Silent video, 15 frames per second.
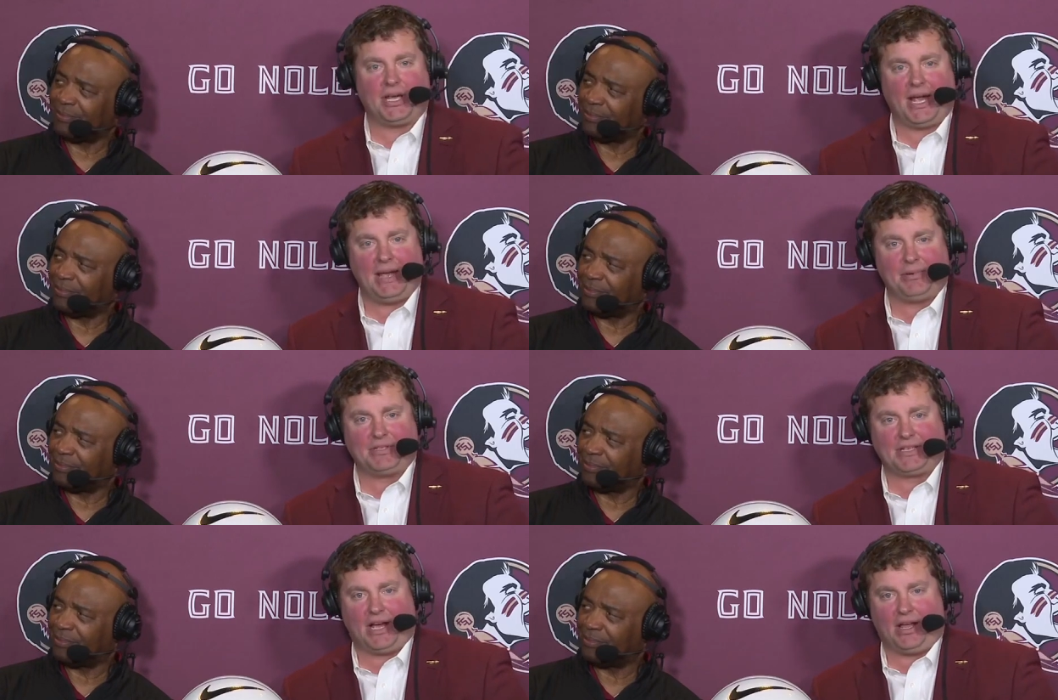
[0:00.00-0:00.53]

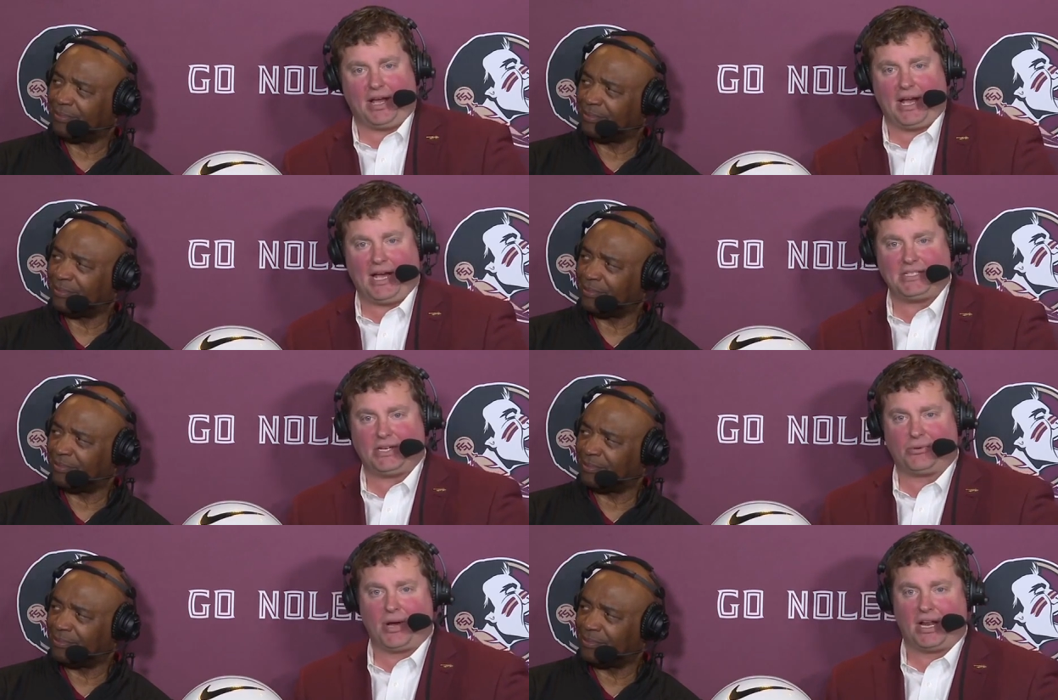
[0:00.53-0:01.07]
Speaker 1: Gabe in
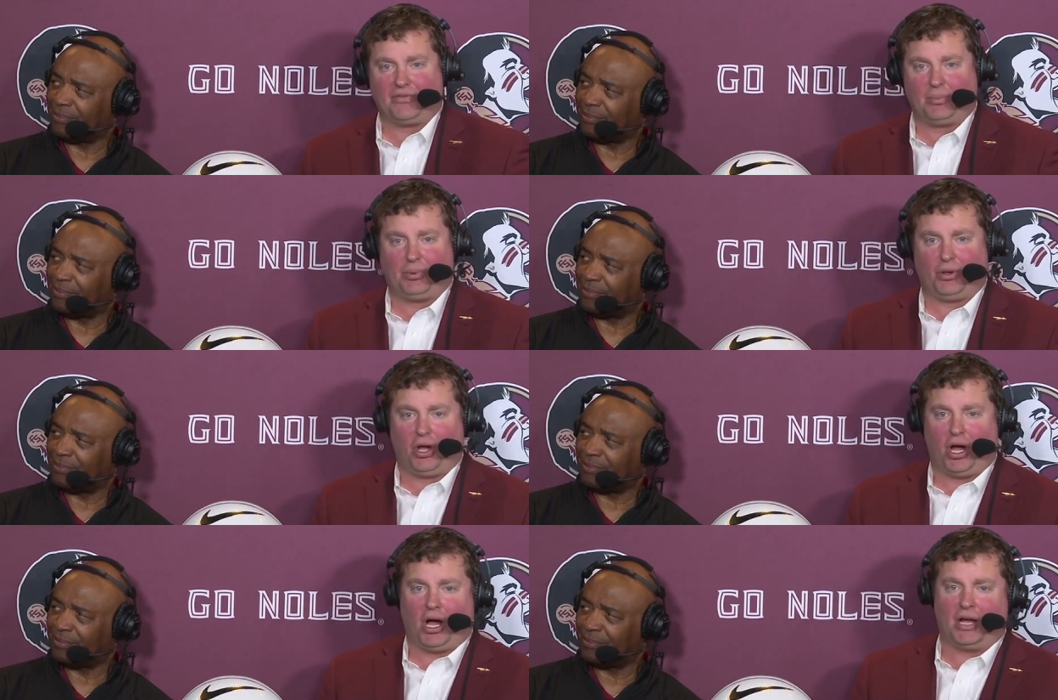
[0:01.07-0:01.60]
Tallahassee, a round of
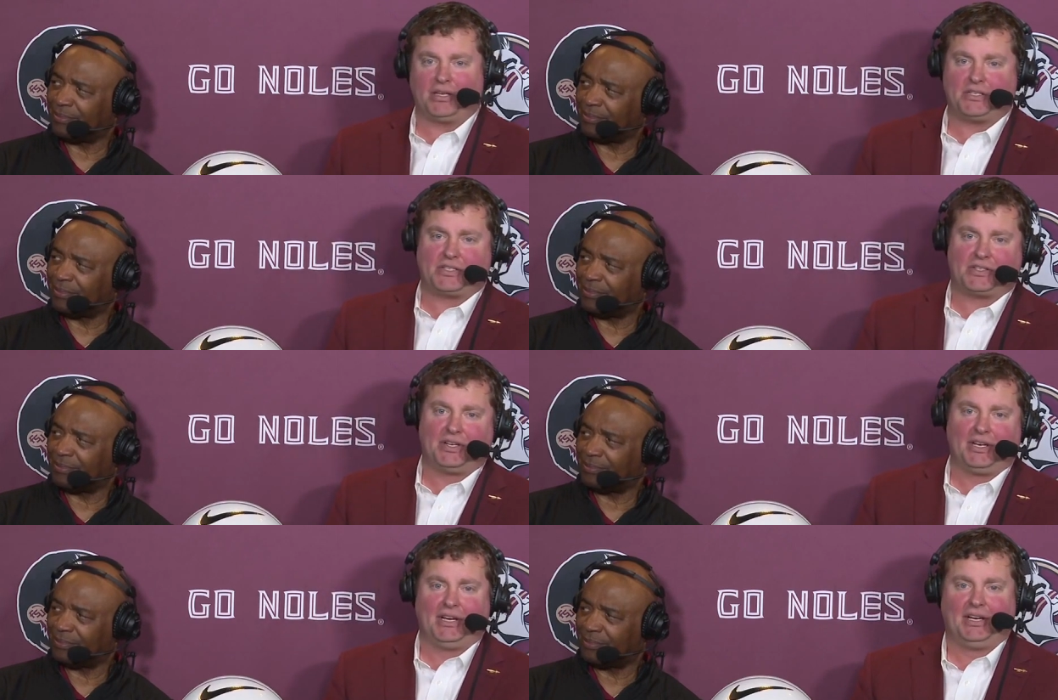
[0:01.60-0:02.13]

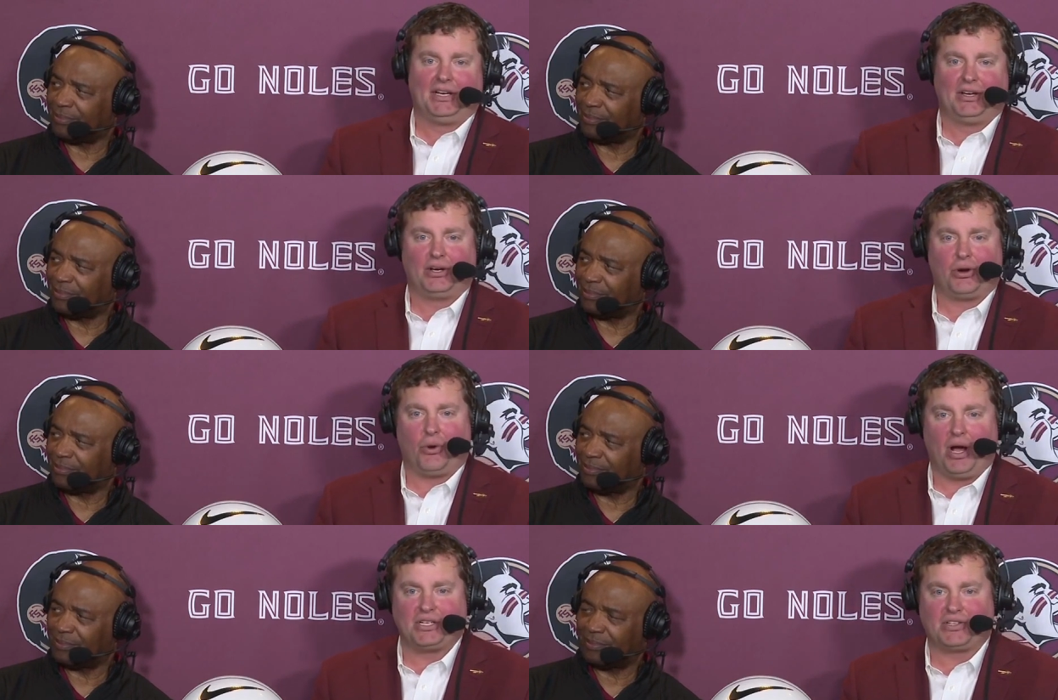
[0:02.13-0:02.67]
applause.
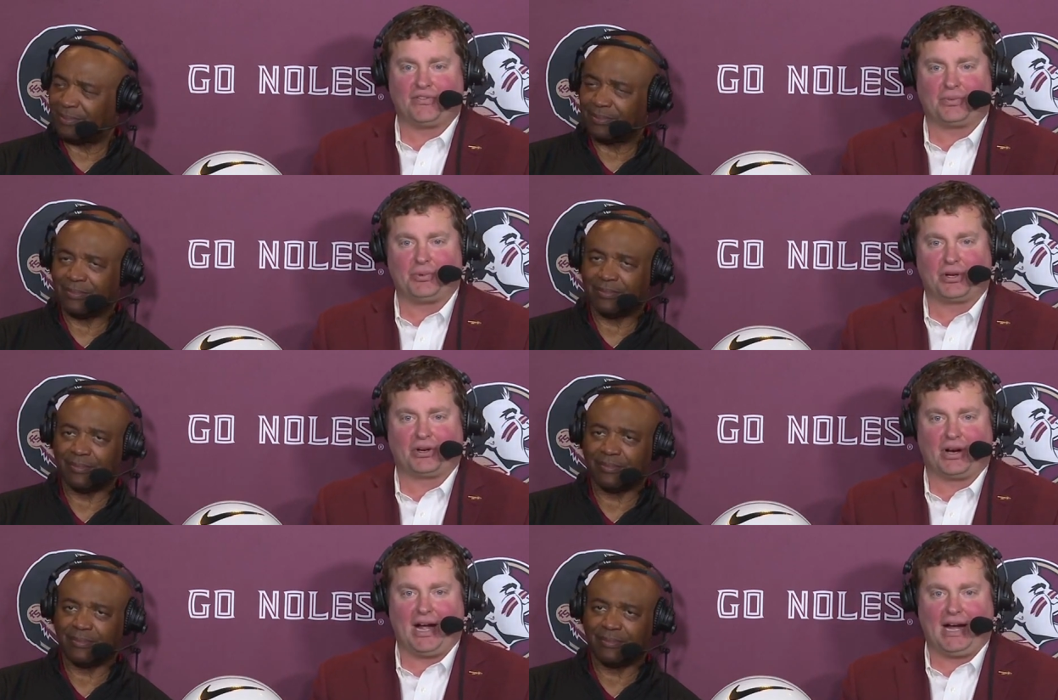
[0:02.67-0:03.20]
Question from
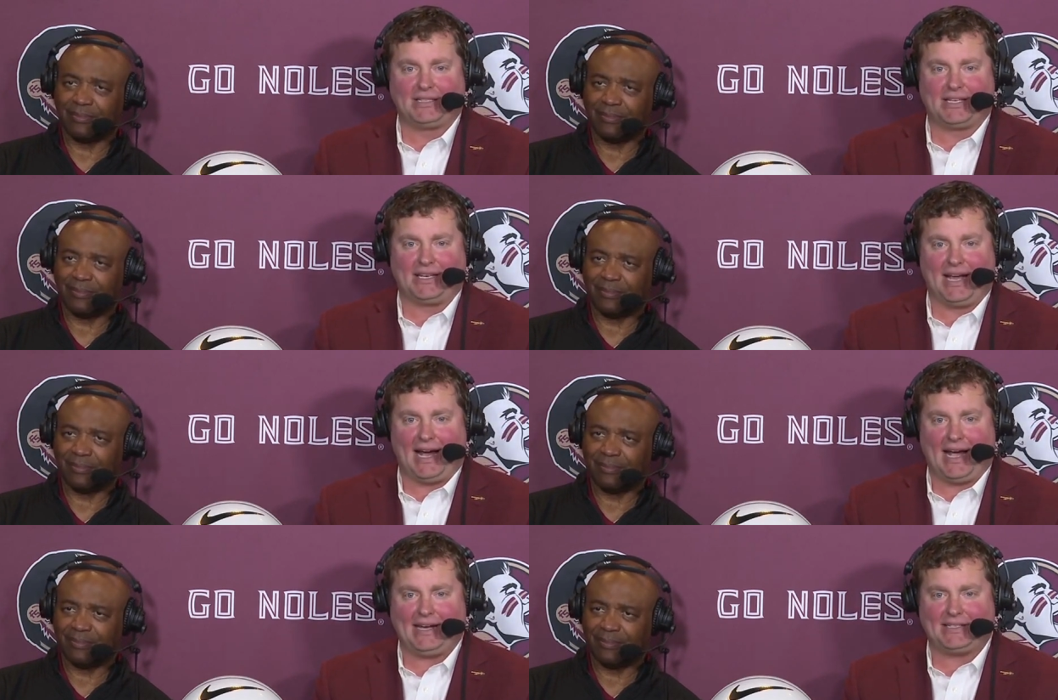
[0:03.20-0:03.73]
the crowd
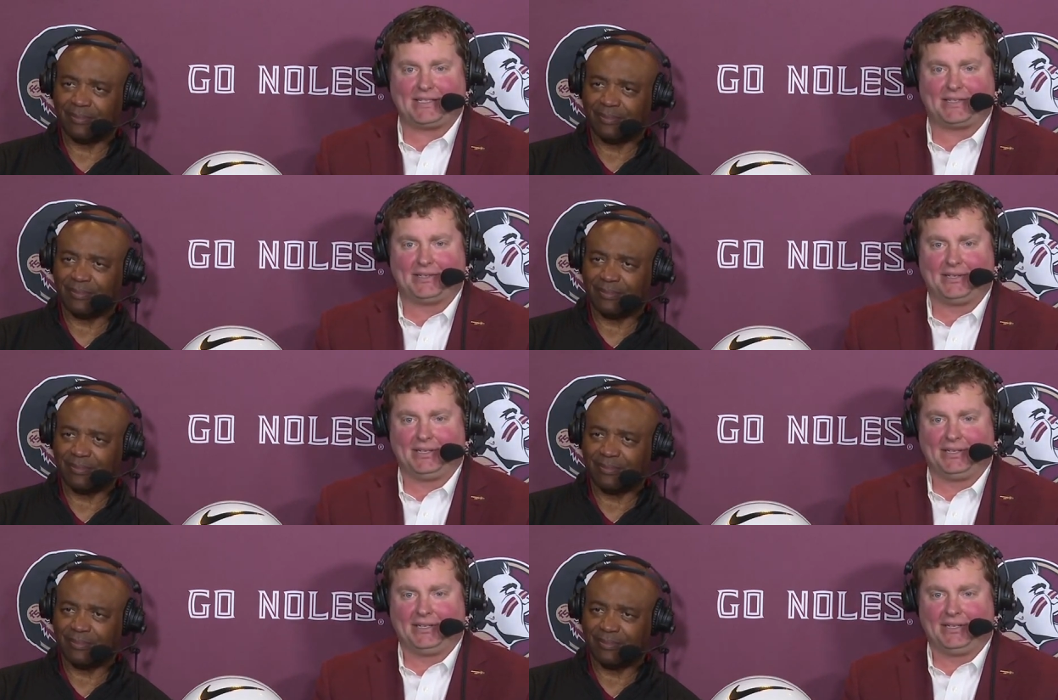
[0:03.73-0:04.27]
tonight.
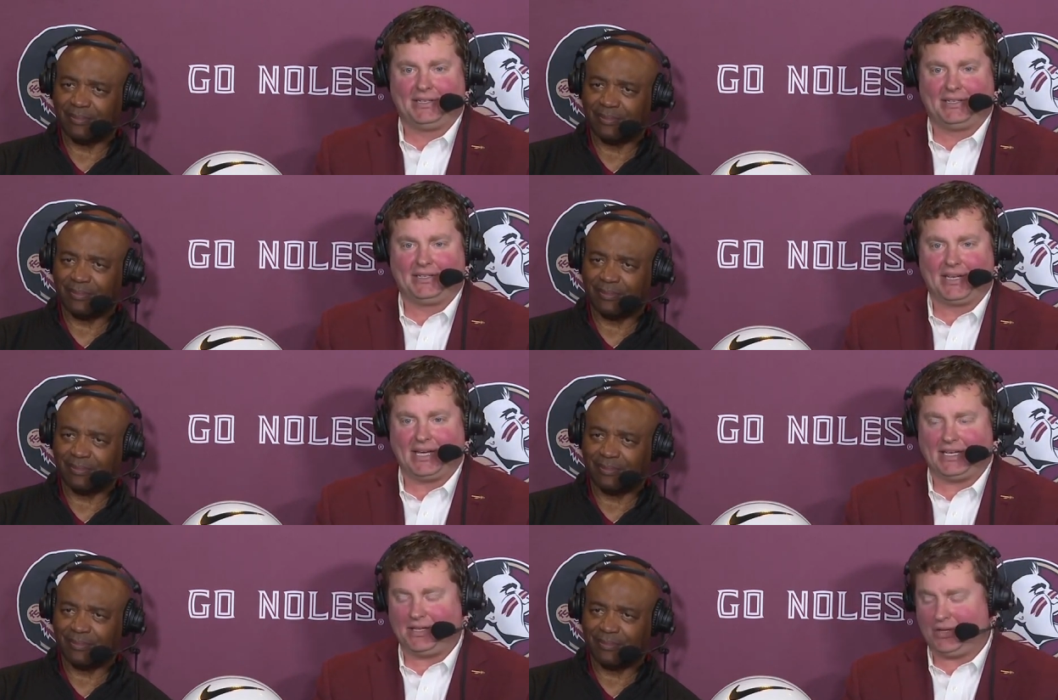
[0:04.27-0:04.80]

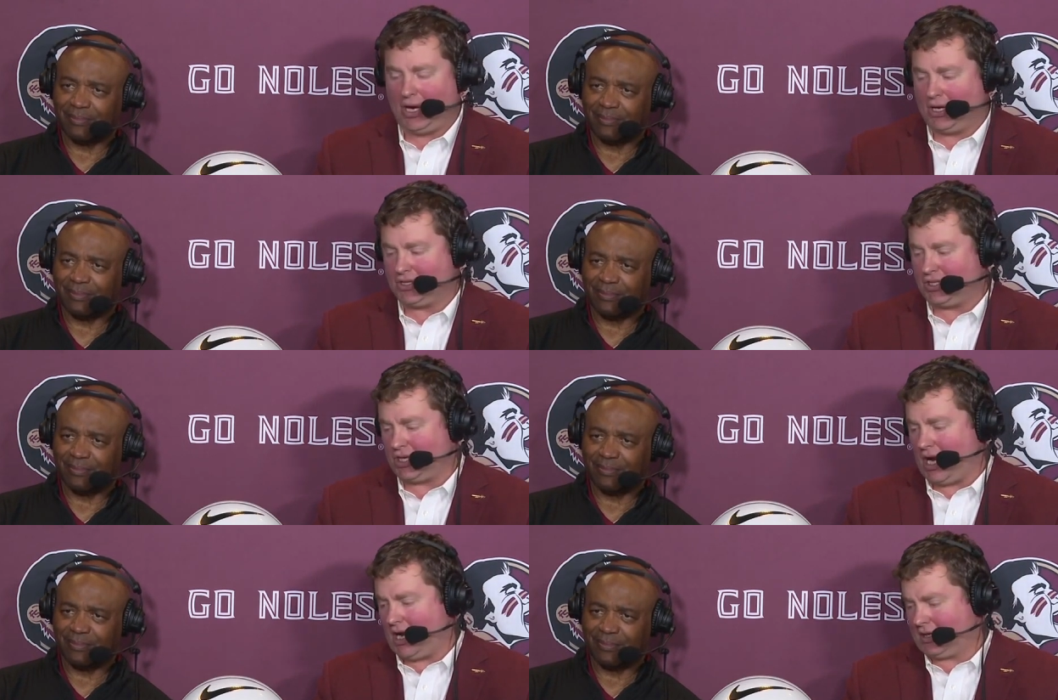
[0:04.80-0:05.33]
Thank you there,
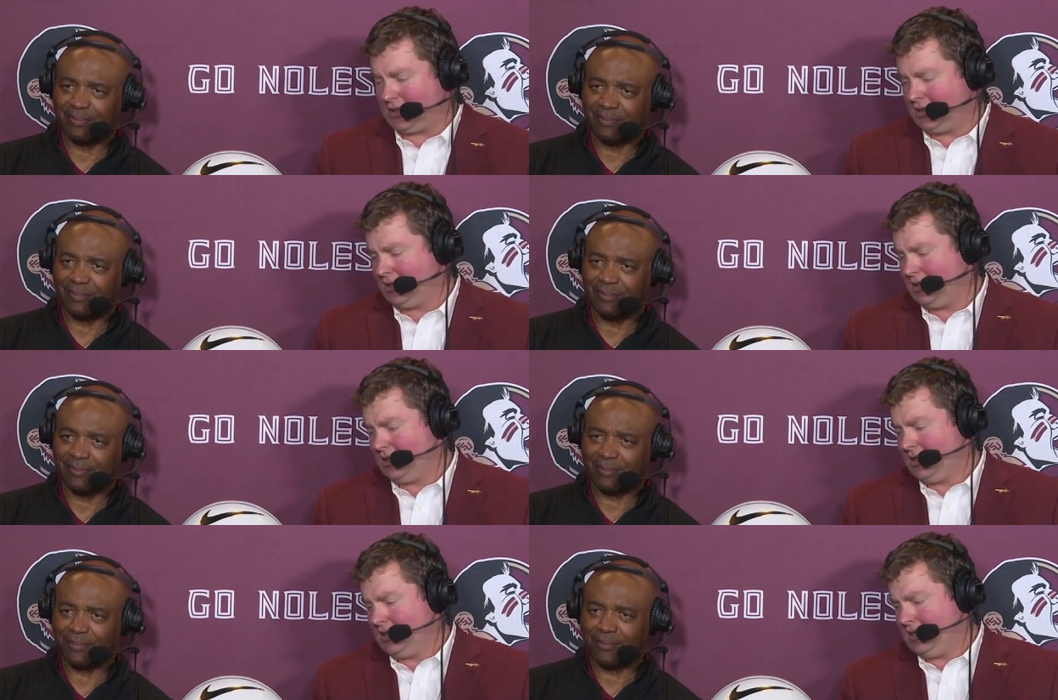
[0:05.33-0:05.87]
Chuck.
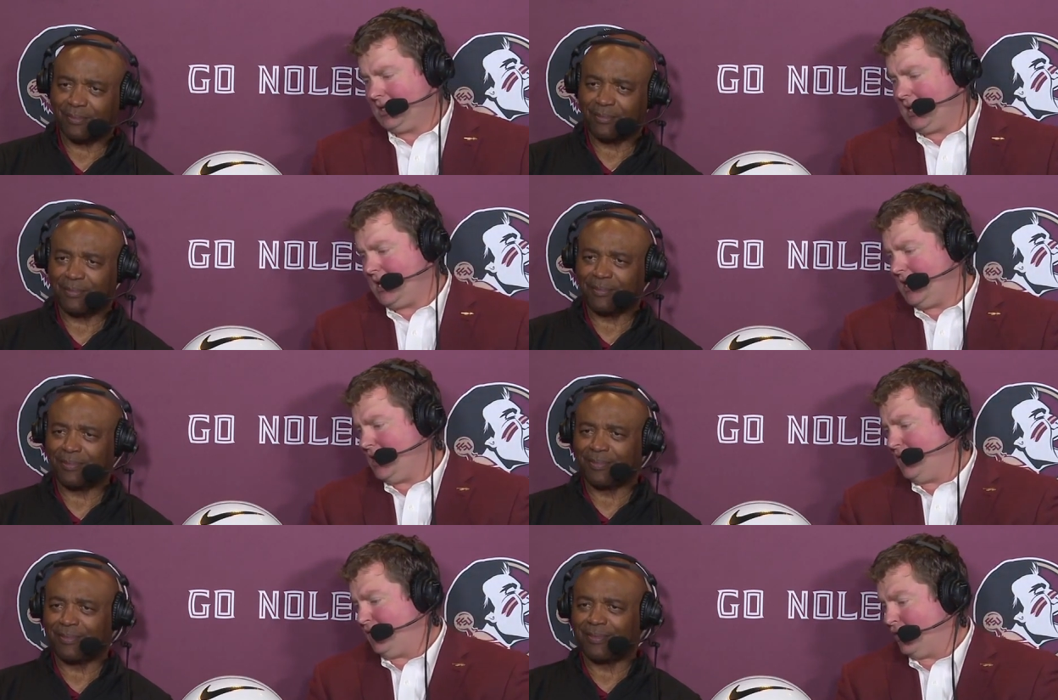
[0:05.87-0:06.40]
Uh,